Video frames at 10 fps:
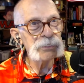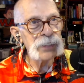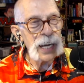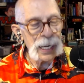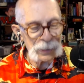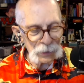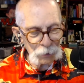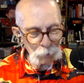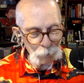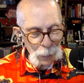fact,
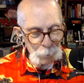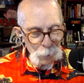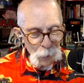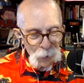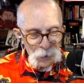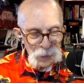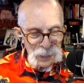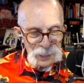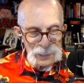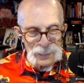
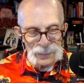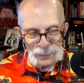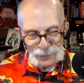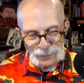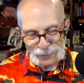crapola.